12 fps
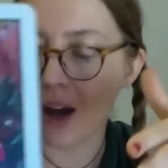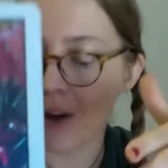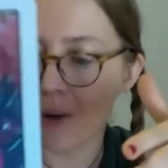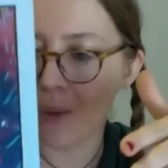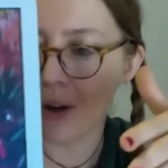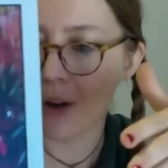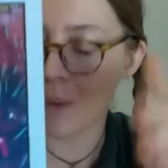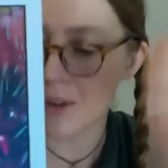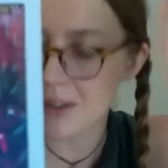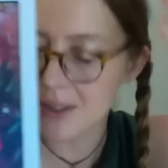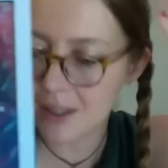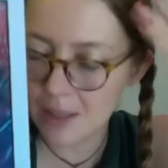other one
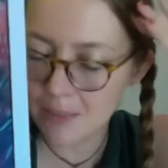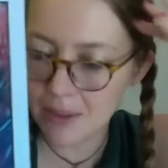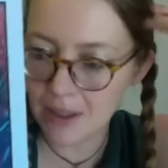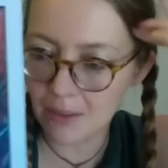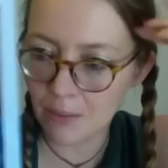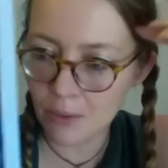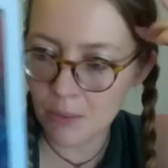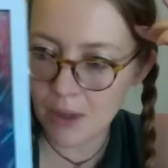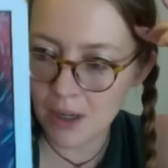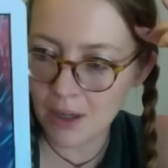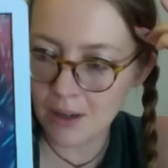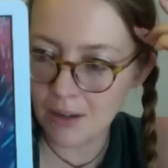was keeping the
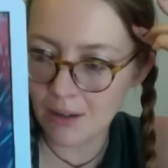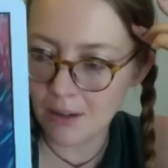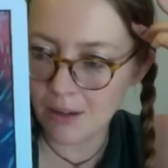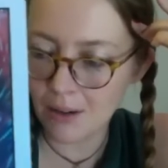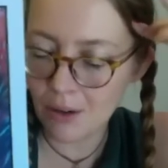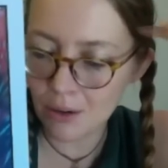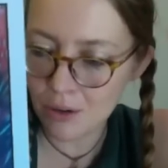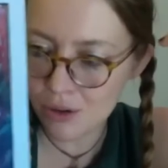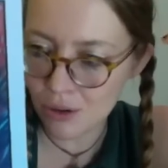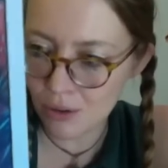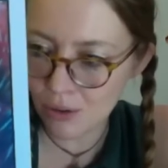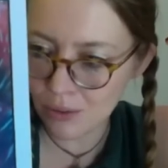woman
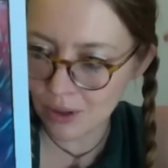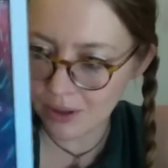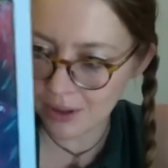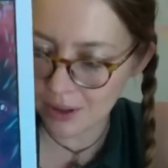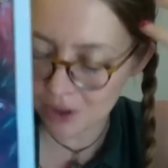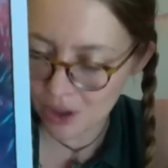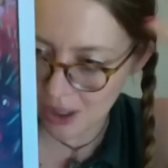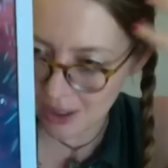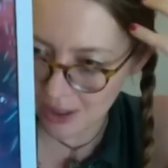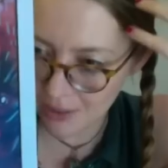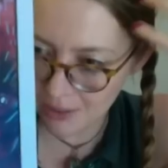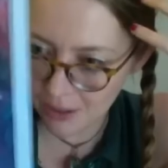also touching
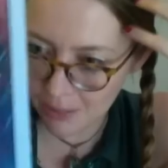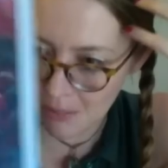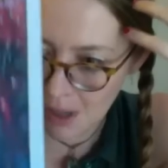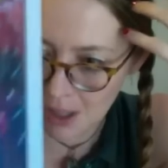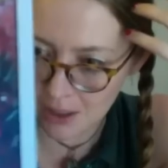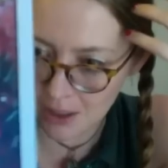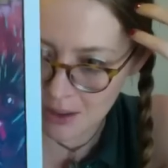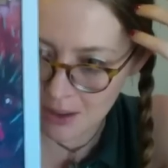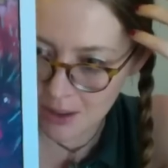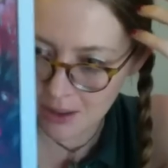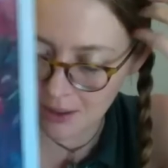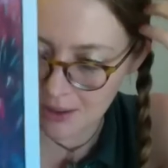it with the mind,
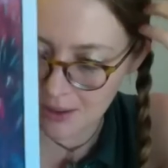in the